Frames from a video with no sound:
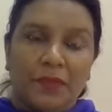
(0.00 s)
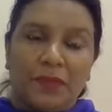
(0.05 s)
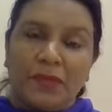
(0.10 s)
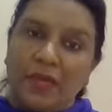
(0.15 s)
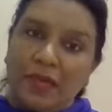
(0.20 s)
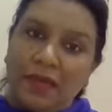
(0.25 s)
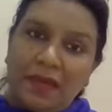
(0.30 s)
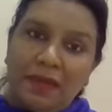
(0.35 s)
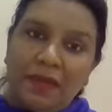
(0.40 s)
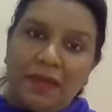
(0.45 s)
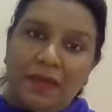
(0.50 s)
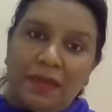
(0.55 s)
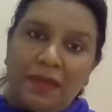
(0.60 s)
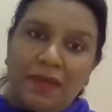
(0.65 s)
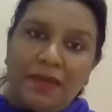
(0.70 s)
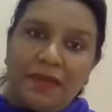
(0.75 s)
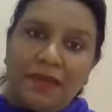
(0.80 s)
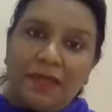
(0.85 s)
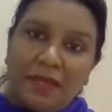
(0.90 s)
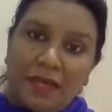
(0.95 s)
Okay,
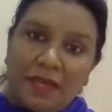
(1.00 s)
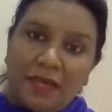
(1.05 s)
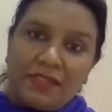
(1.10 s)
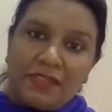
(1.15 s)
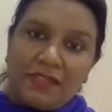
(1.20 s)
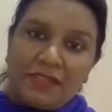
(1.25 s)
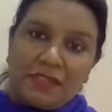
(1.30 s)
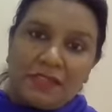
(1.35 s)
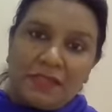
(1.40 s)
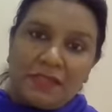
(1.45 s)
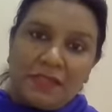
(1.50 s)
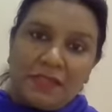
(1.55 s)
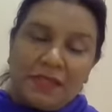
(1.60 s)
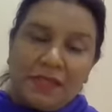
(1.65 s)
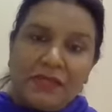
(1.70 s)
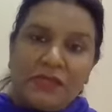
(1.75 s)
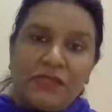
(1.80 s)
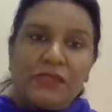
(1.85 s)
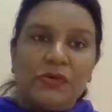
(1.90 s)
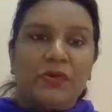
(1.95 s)
yes.
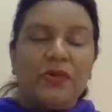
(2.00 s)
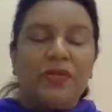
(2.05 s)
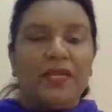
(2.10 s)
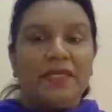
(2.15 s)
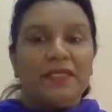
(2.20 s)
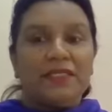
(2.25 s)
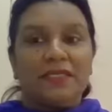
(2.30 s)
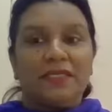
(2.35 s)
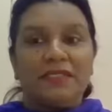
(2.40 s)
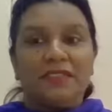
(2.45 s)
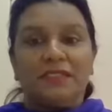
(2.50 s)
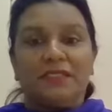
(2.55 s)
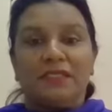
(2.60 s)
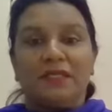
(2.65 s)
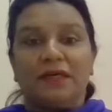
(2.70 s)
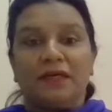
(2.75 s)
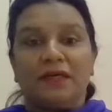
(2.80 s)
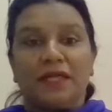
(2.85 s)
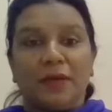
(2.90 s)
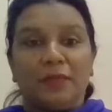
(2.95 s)
So let us
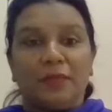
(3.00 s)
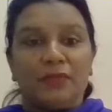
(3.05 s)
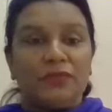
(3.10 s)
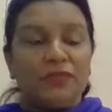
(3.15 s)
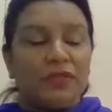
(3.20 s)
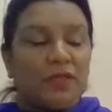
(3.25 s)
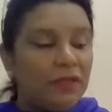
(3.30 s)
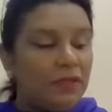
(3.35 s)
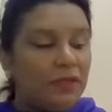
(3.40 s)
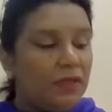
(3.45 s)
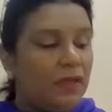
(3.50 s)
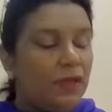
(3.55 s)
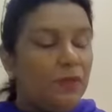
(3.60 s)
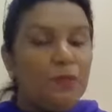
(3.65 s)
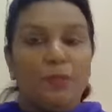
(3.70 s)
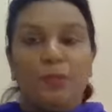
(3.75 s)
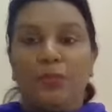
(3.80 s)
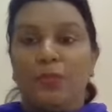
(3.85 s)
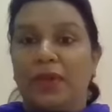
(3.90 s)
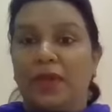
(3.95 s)
come to the
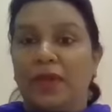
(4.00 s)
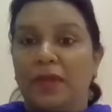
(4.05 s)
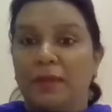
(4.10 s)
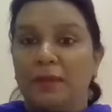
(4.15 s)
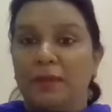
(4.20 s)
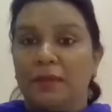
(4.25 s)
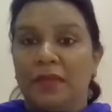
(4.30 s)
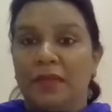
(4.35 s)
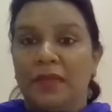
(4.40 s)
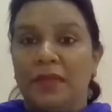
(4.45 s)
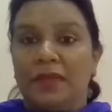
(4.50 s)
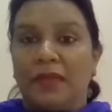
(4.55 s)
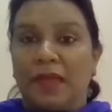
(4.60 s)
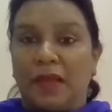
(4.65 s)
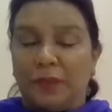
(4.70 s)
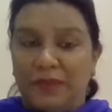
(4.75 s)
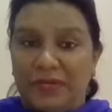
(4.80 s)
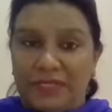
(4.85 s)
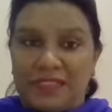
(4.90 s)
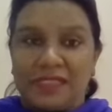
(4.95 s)
poem.
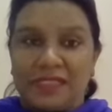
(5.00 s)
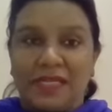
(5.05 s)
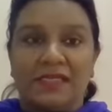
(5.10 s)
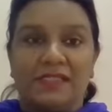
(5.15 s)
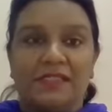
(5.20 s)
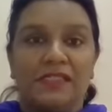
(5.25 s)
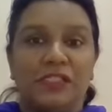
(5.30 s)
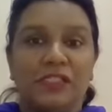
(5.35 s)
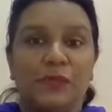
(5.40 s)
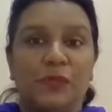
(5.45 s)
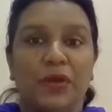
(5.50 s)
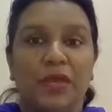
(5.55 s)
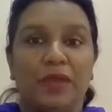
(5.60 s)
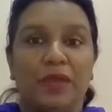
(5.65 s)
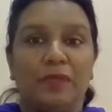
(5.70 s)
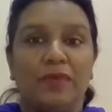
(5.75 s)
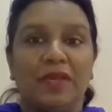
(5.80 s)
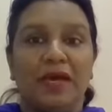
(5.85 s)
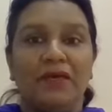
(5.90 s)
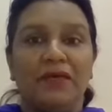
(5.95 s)
Can we discuss this
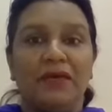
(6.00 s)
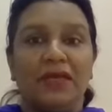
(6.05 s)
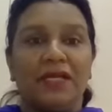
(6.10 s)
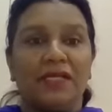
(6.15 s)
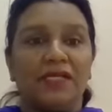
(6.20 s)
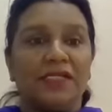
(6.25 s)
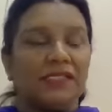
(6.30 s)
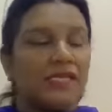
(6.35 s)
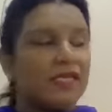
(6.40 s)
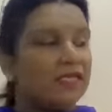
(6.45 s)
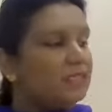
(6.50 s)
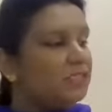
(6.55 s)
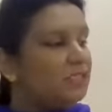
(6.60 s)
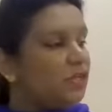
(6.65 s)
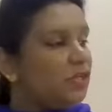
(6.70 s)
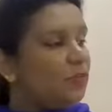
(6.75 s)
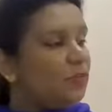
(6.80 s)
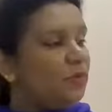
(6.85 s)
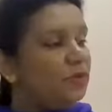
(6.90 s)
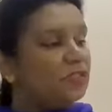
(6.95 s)
poem now? Yes, can you
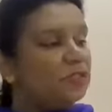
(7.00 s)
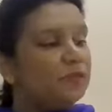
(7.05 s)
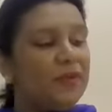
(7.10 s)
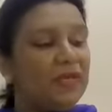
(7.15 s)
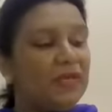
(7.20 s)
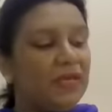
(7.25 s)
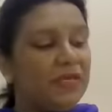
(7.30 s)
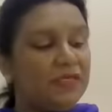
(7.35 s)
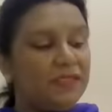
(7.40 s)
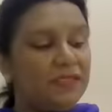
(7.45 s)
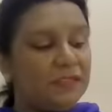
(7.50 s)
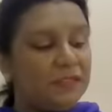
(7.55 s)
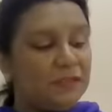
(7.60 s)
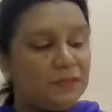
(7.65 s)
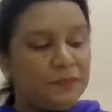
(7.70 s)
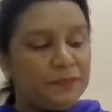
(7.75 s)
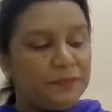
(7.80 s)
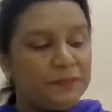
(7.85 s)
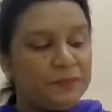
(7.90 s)
see your books, please?